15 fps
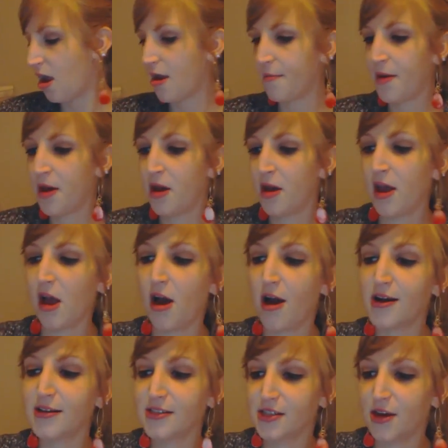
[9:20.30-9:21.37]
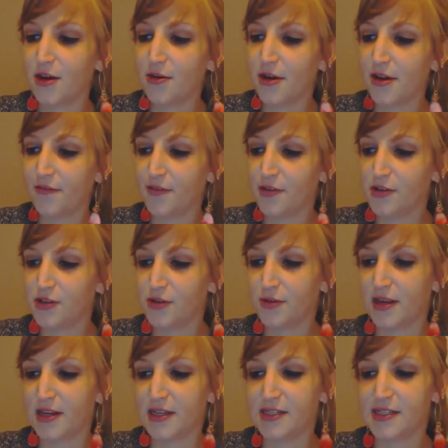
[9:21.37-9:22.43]
Also, if you
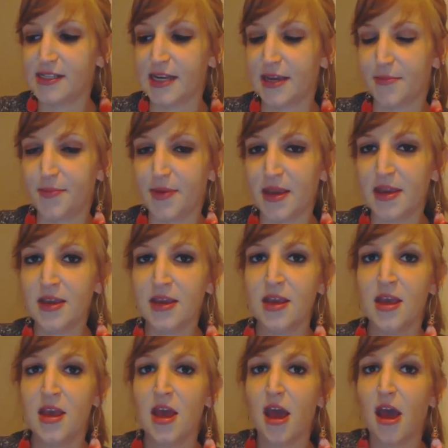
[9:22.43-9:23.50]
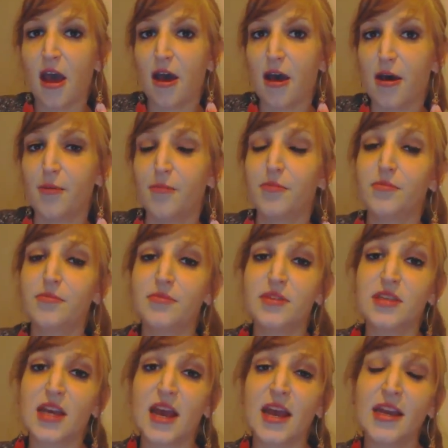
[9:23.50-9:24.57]
do any stamping,
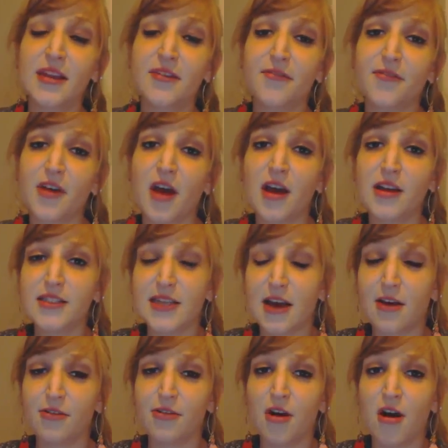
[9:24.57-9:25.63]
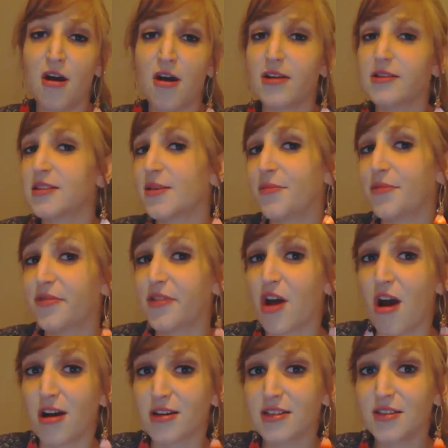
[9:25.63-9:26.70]
to kind of cut down on some of the
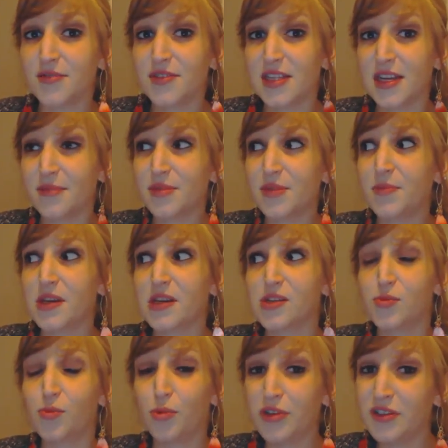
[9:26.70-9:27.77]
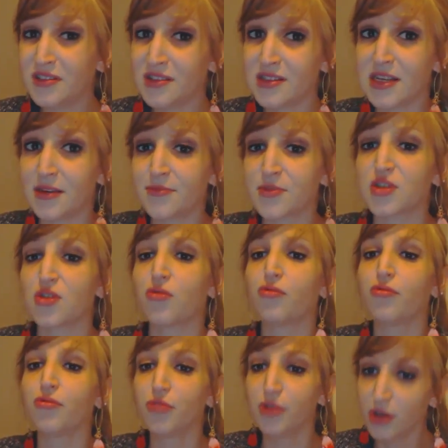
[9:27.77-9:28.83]
cost of stamps, because wooden stamps are
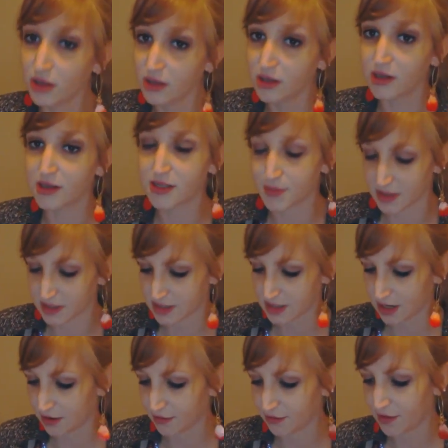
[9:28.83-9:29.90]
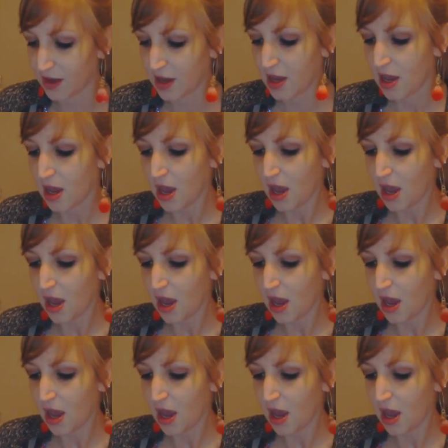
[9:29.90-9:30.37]
really expensive.